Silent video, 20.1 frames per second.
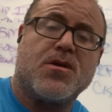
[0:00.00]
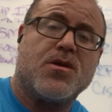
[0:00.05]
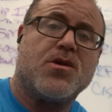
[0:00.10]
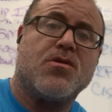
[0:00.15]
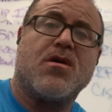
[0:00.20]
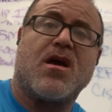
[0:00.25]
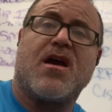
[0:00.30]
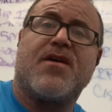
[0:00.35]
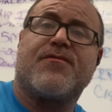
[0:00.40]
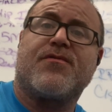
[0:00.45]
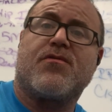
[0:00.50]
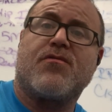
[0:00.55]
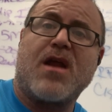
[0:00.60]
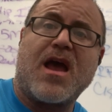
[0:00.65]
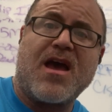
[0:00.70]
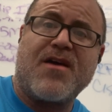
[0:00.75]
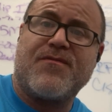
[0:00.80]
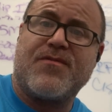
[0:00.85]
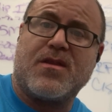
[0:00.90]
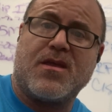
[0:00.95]
you have
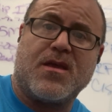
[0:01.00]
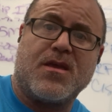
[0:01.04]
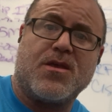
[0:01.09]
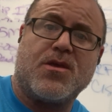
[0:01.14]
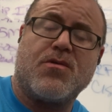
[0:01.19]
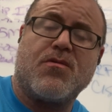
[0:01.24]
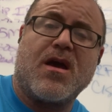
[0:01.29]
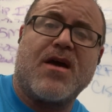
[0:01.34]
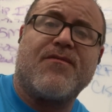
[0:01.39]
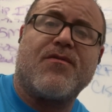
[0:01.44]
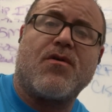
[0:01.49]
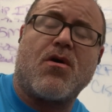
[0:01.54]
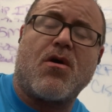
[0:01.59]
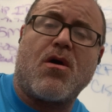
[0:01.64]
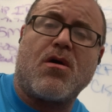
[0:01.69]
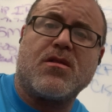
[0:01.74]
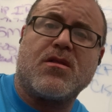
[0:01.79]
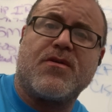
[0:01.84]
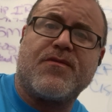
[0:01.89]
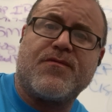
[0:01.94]
gravity, you have
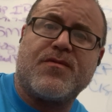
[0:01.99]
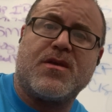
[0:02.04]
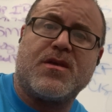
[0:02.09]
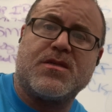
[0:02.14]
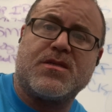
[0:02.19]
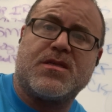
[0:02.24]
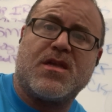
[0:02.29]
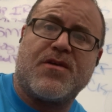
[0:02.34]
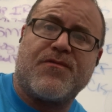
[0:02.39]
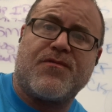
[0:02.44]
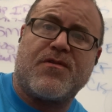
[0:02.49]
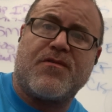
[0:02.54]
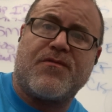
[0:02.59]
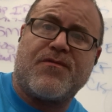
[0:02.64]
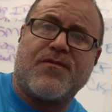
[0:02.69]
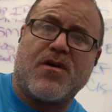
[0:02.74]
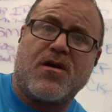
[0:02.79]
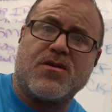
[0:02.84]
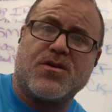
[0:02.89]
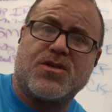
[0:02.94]
all of these different
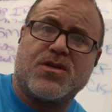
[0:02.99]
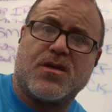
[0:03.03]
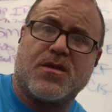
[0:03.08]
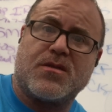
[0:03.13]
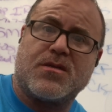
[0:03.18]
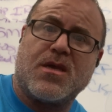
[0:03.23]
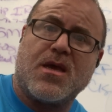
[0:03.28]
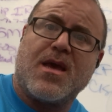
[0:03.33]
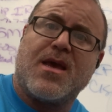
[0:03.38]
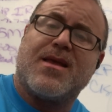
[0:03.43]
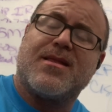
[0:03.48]
functions